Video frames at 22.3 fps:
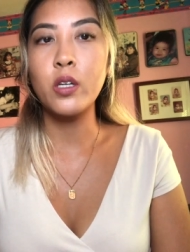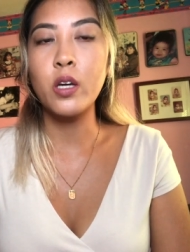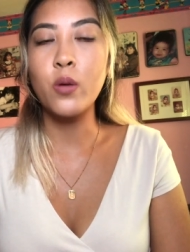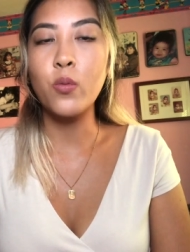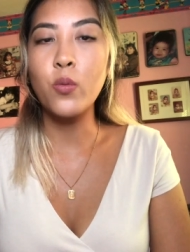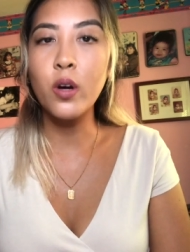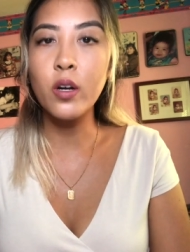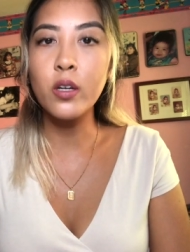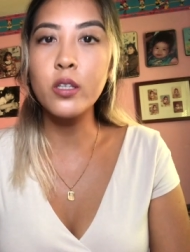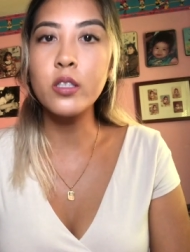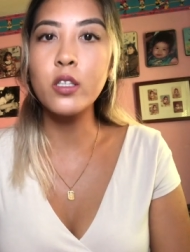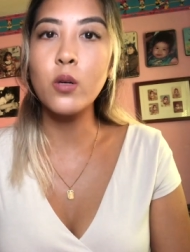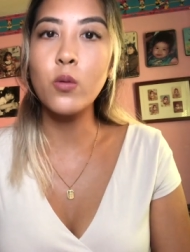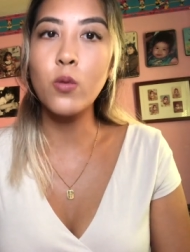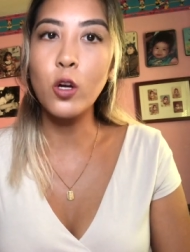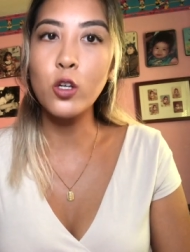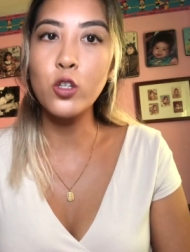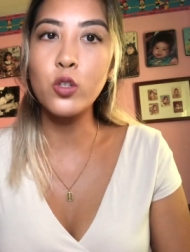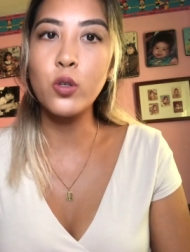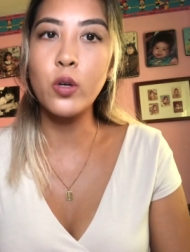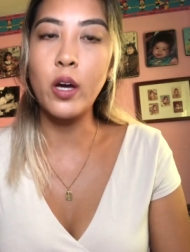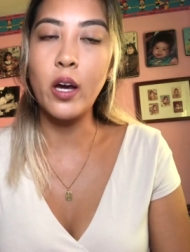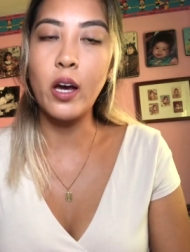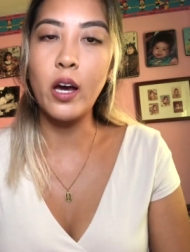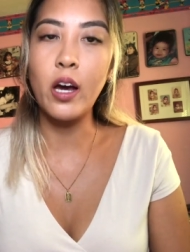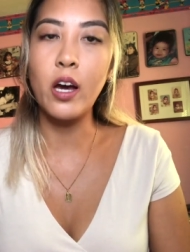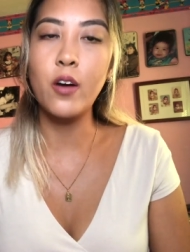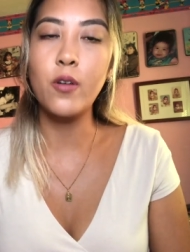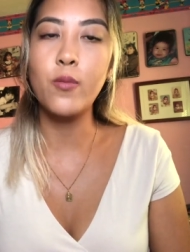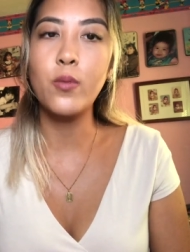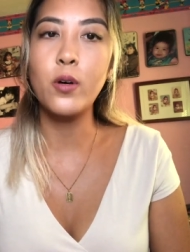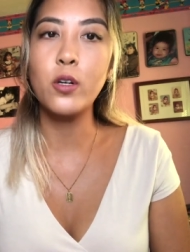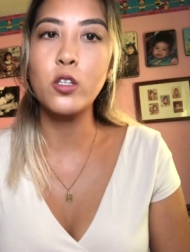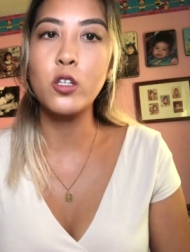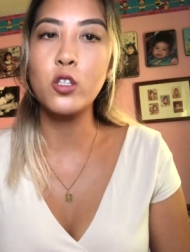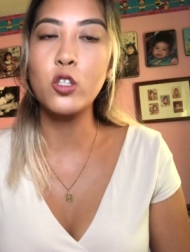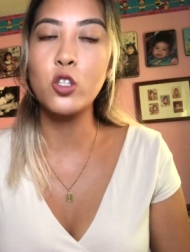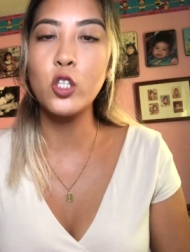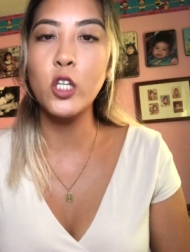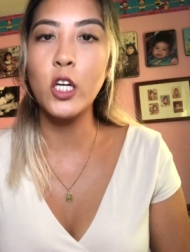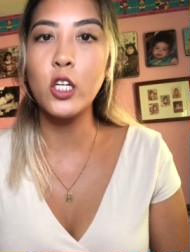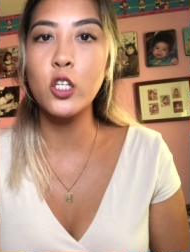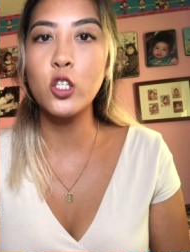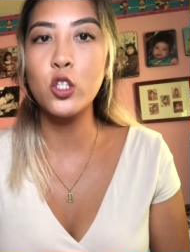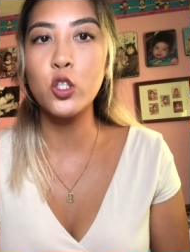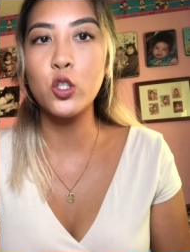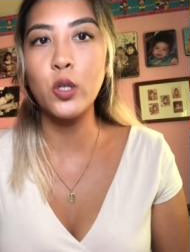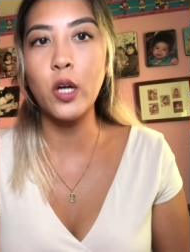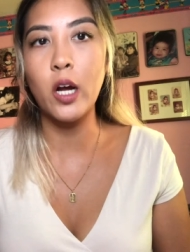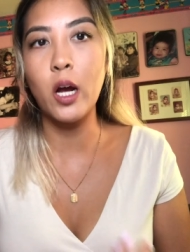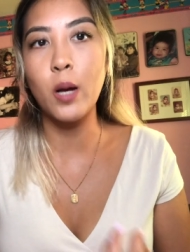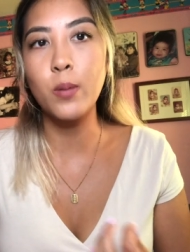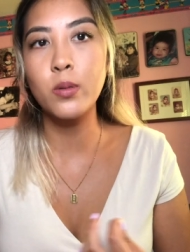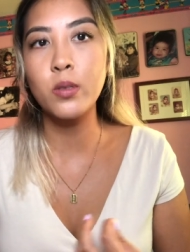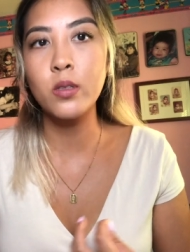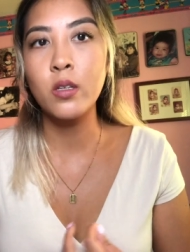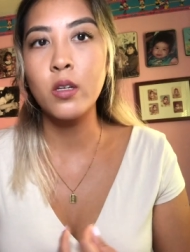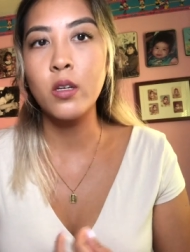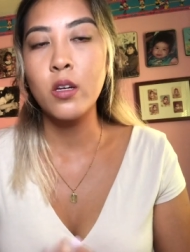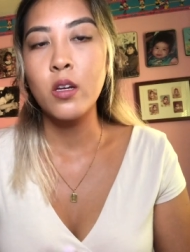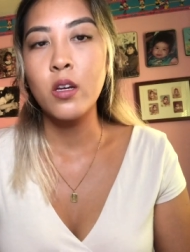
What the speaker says: wear the same watch you have, but just change straps.